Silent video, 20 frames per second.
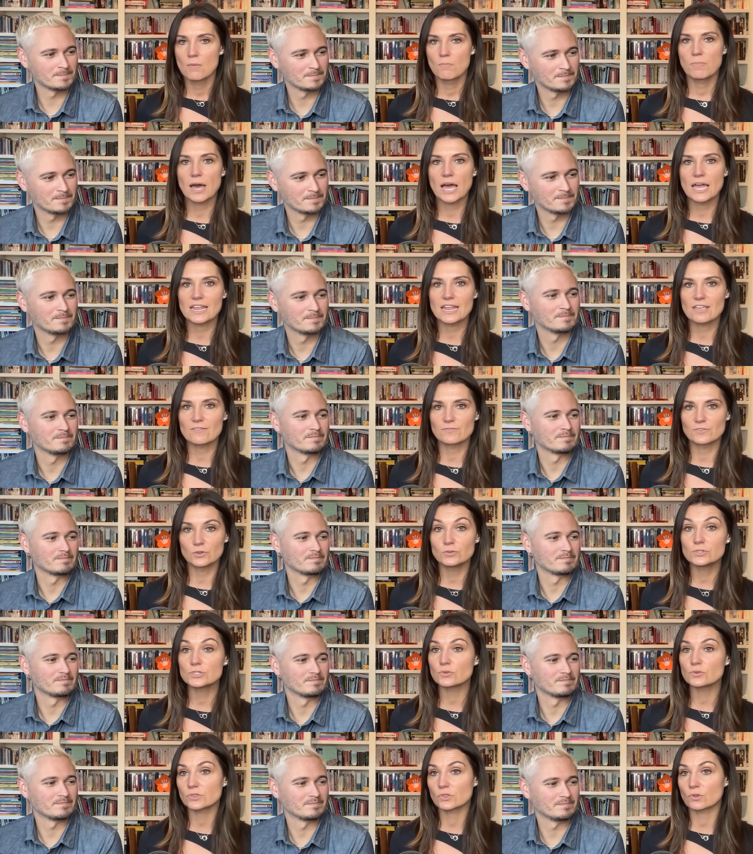Speaker 1: But if
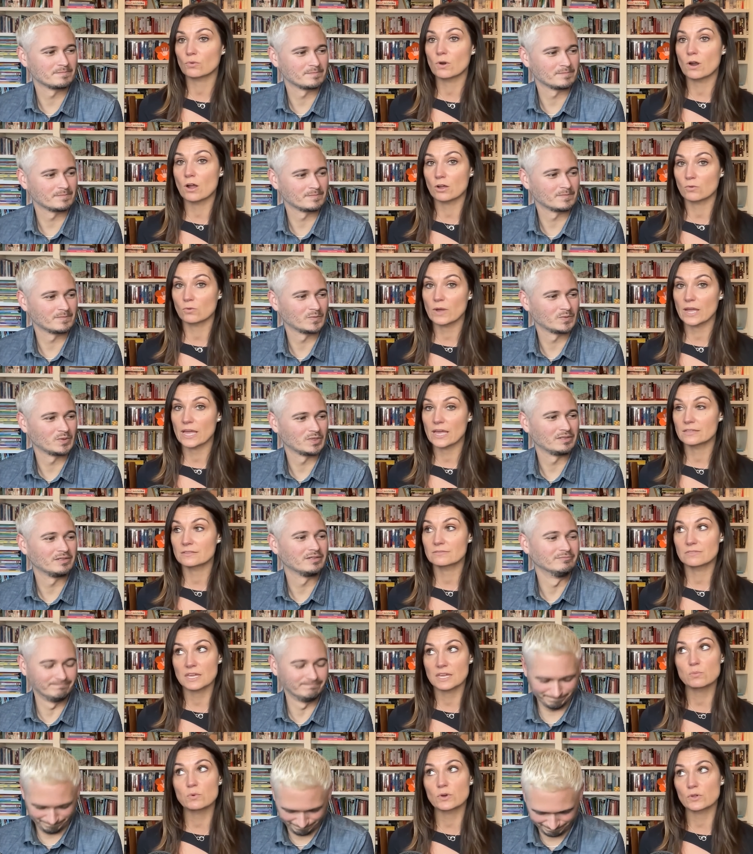you do it in the wrong way,
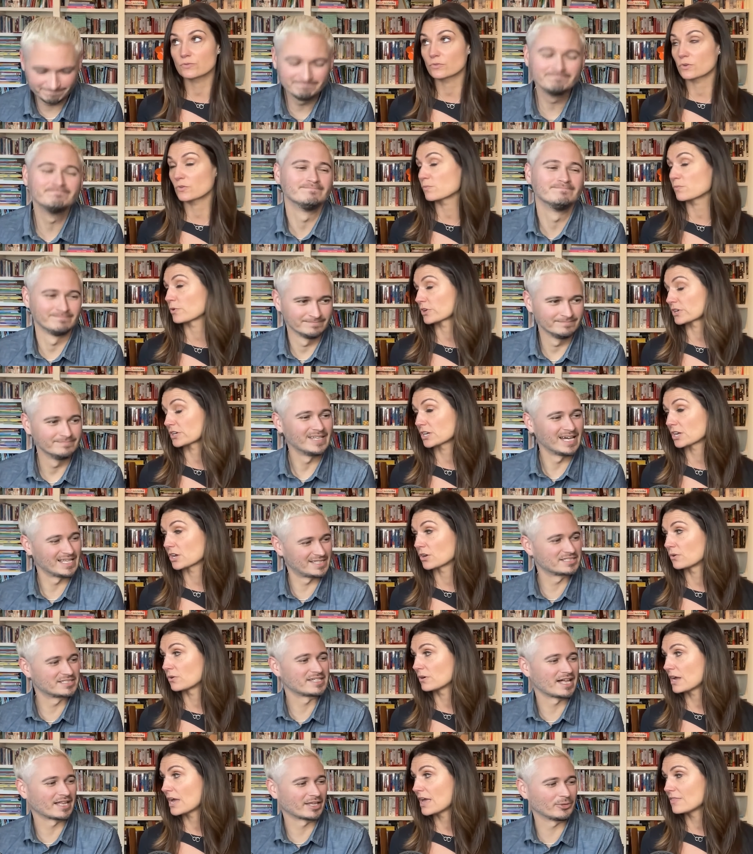they will throw the book at you.
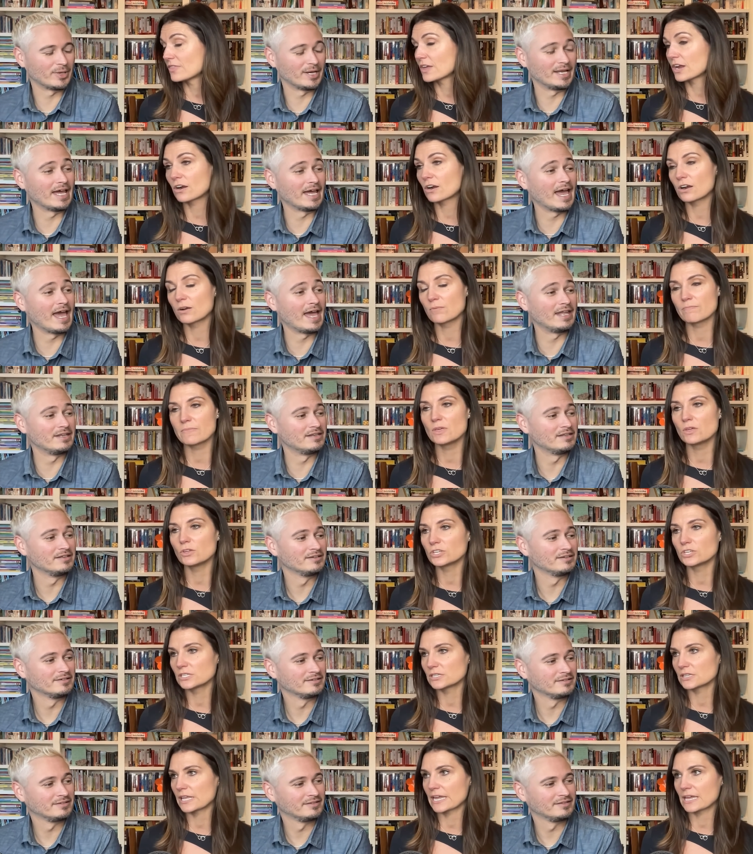That's exactly right. There are and a
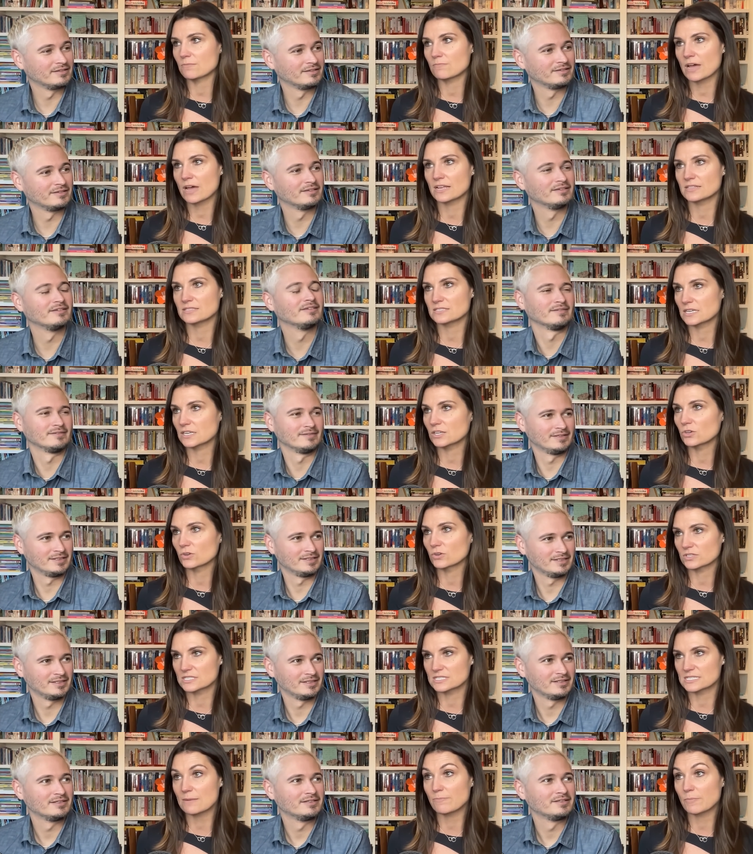million landmines that you
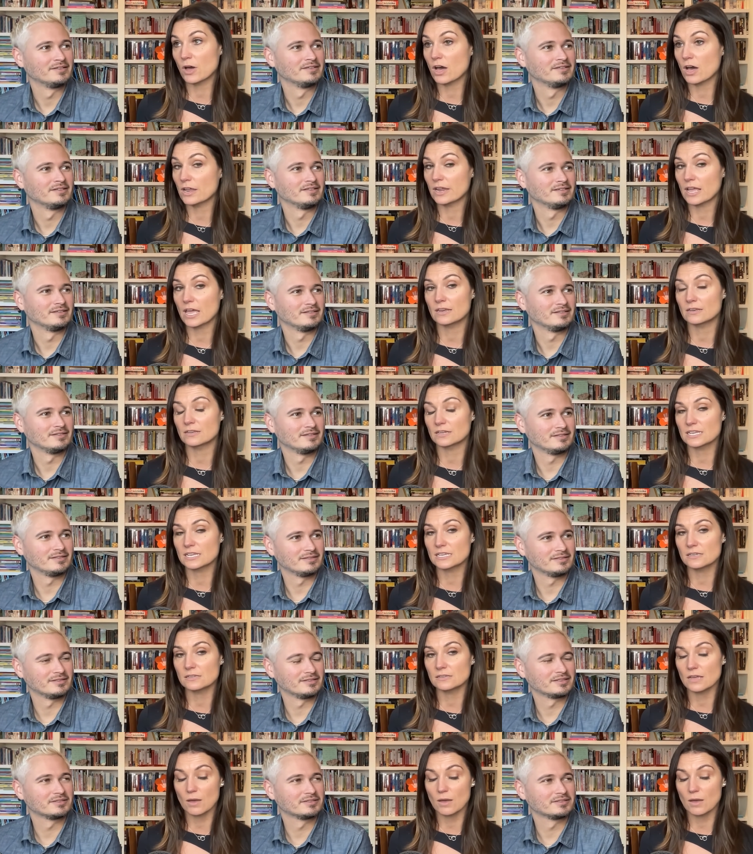can step on, and he